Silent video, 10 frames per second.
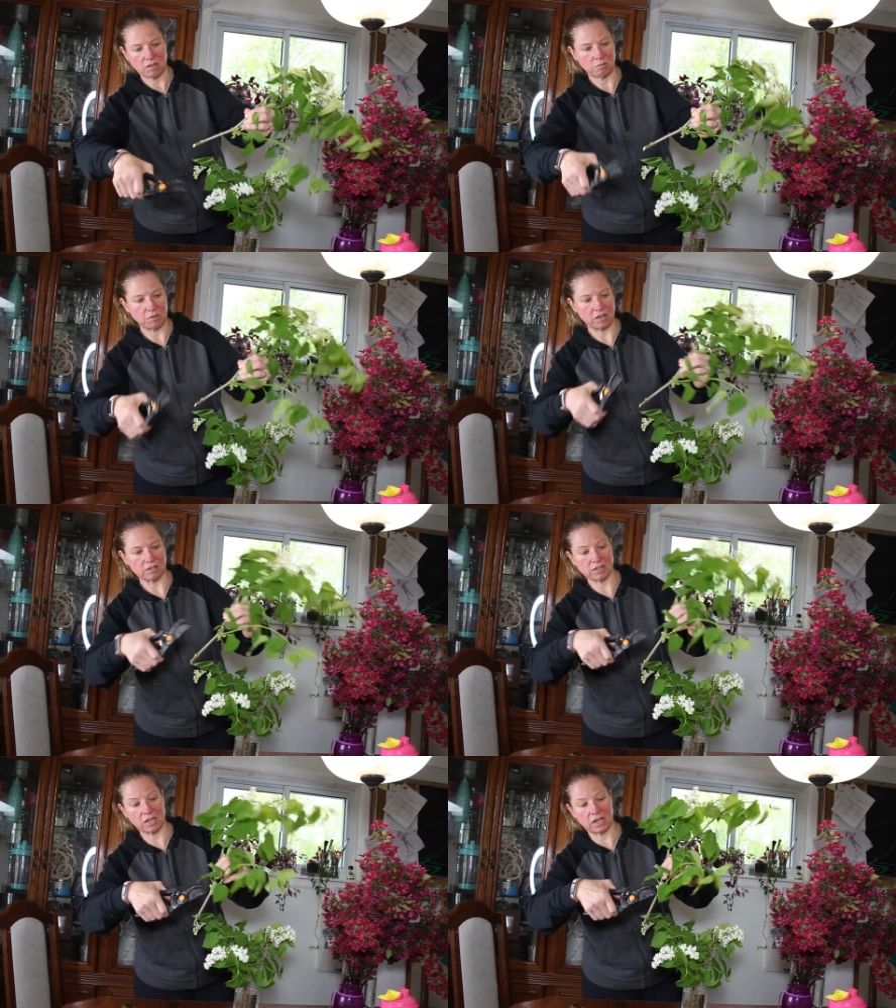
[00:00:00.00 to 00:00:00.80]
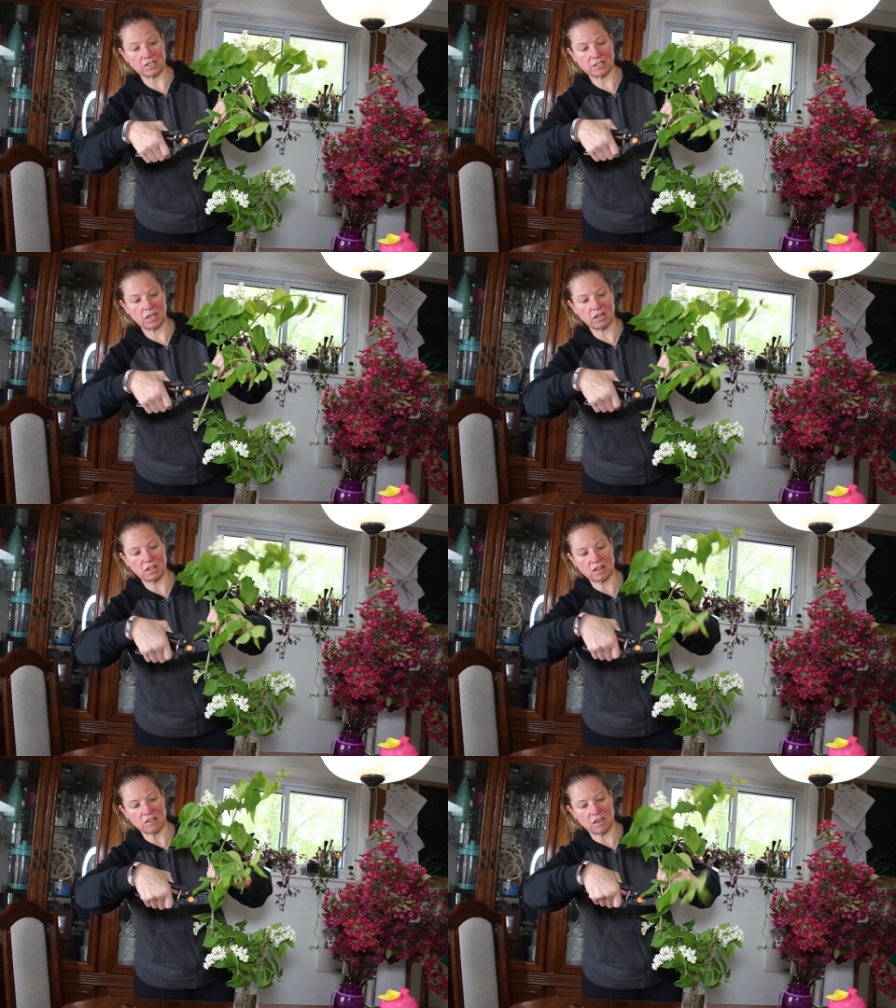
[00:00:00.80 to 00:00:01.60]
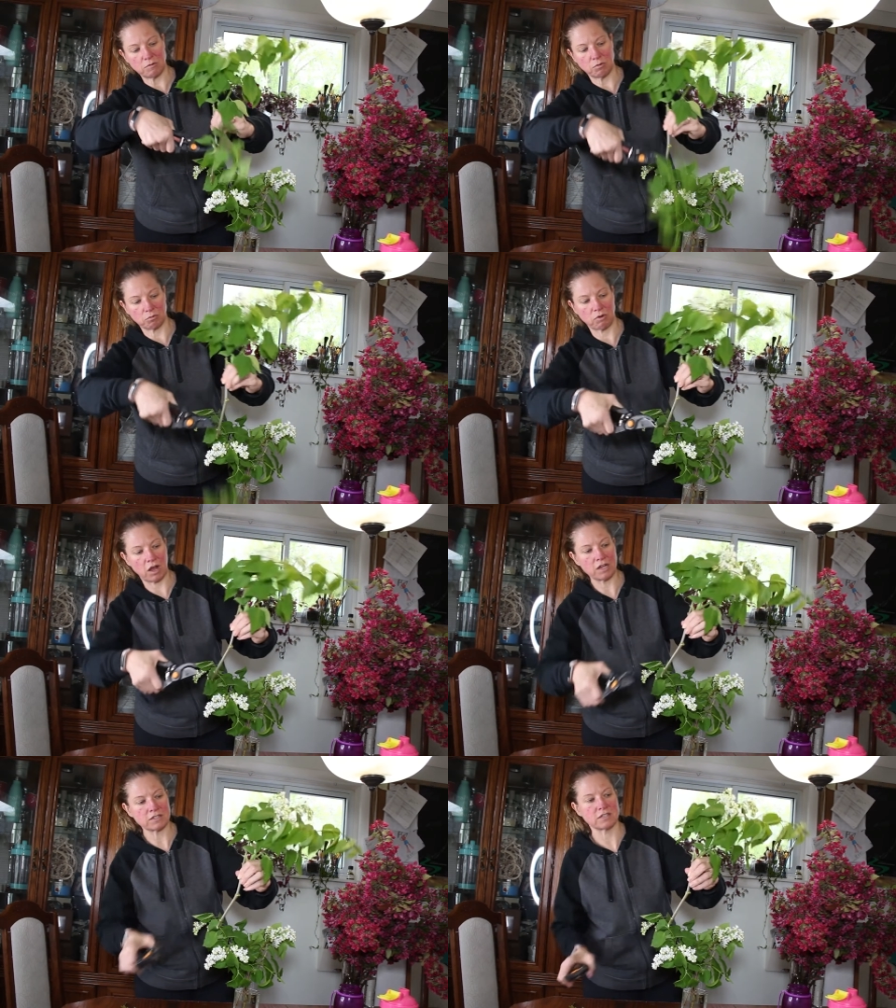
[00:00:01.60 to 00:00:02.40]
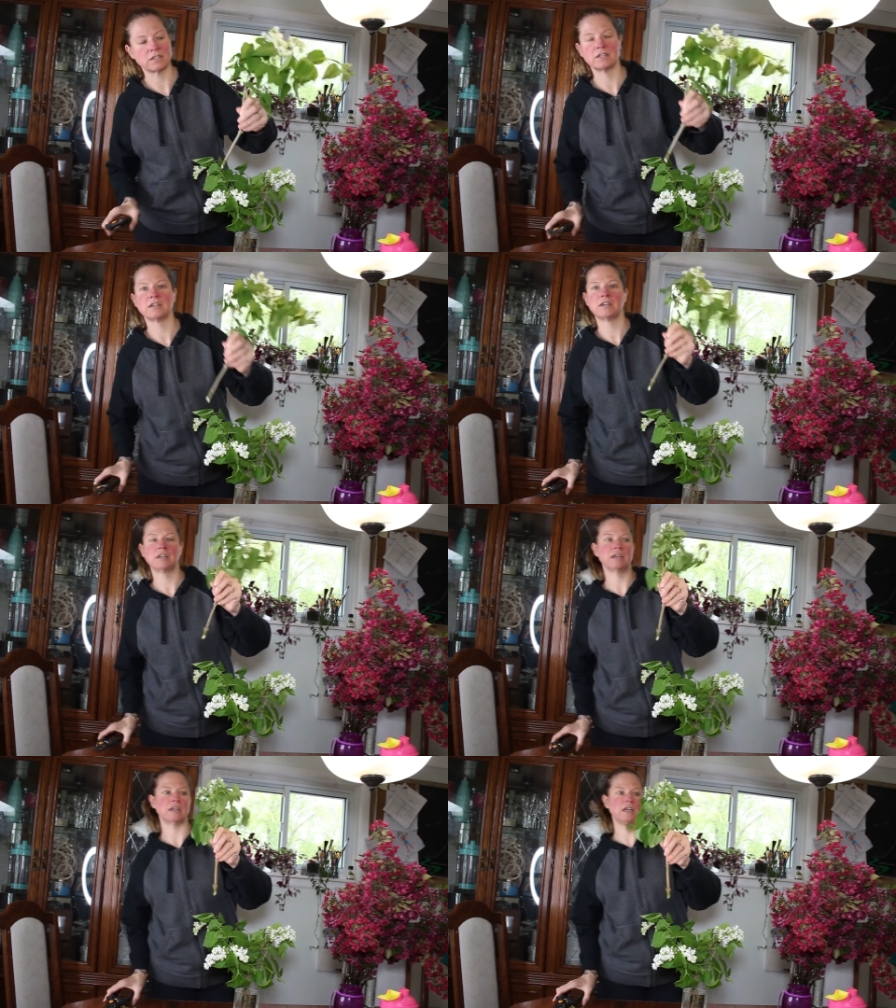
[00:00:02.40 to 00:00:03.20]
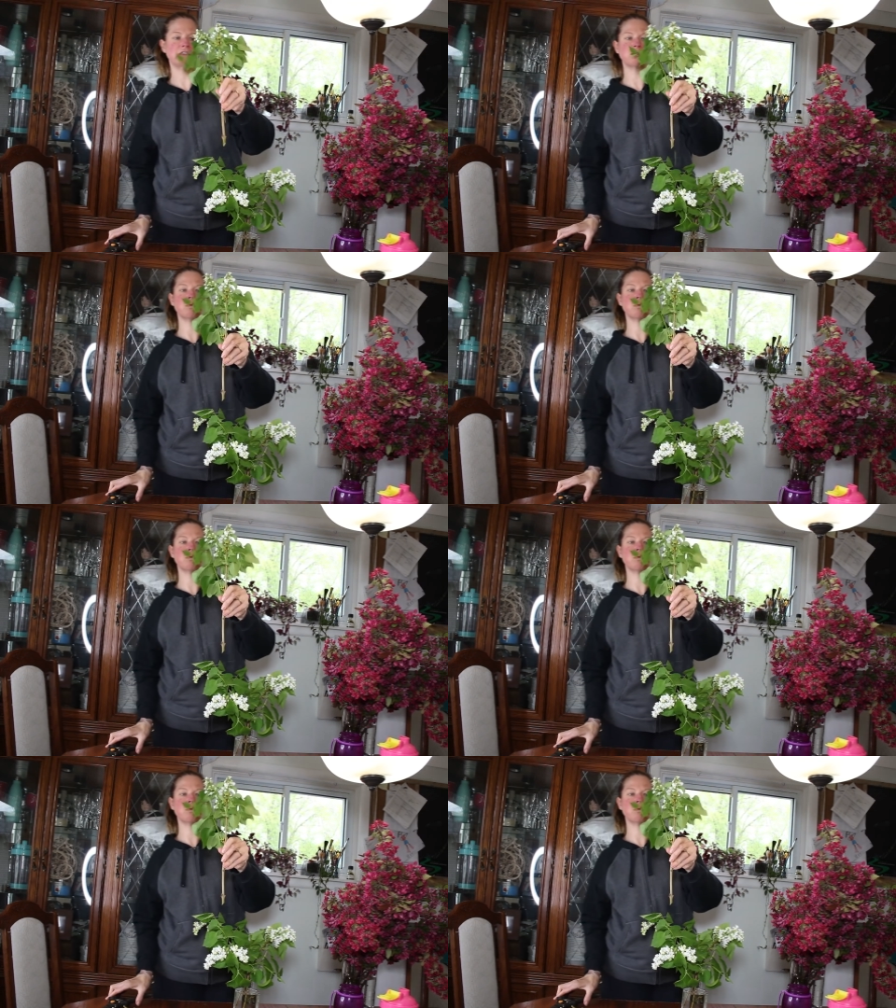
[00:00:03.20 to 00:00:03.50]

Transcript: because, like I said, they will rot in the